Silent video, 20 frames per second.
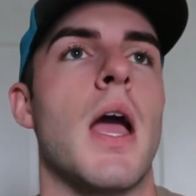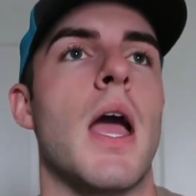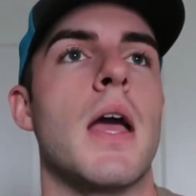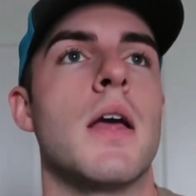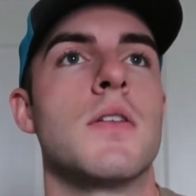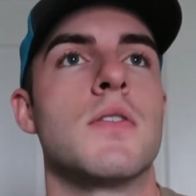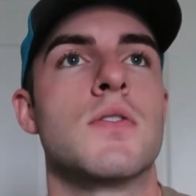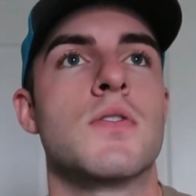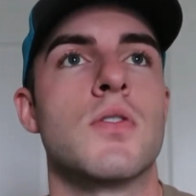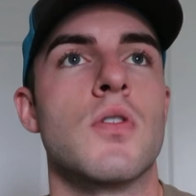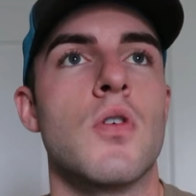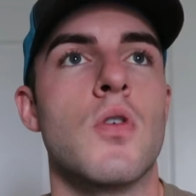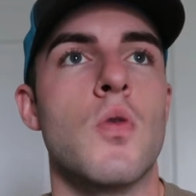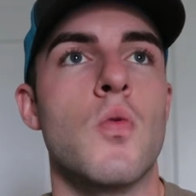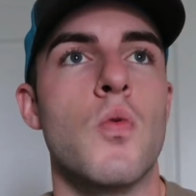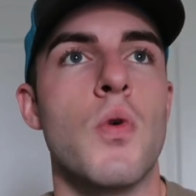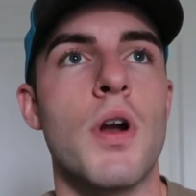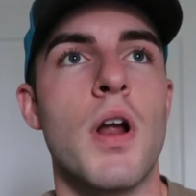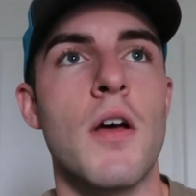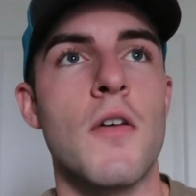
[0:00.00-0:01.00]
And so
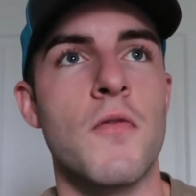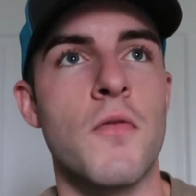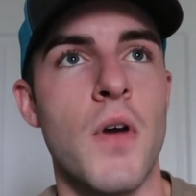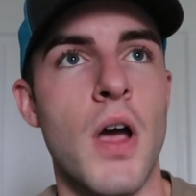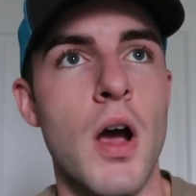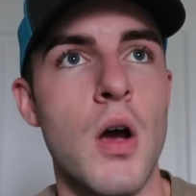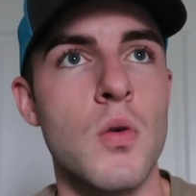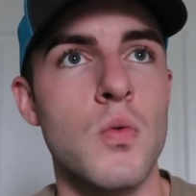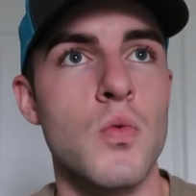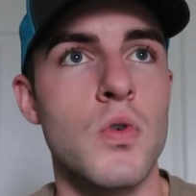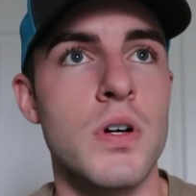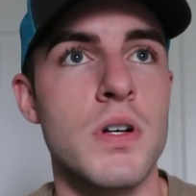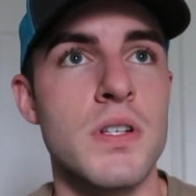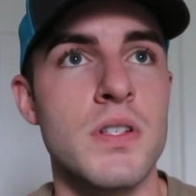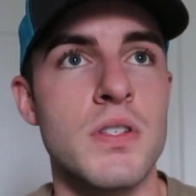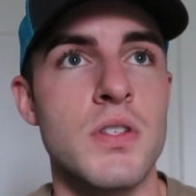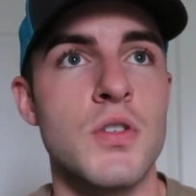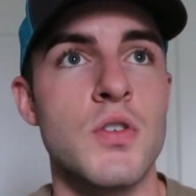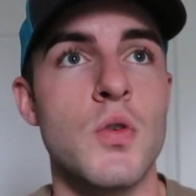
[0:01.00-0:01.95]
what I found was,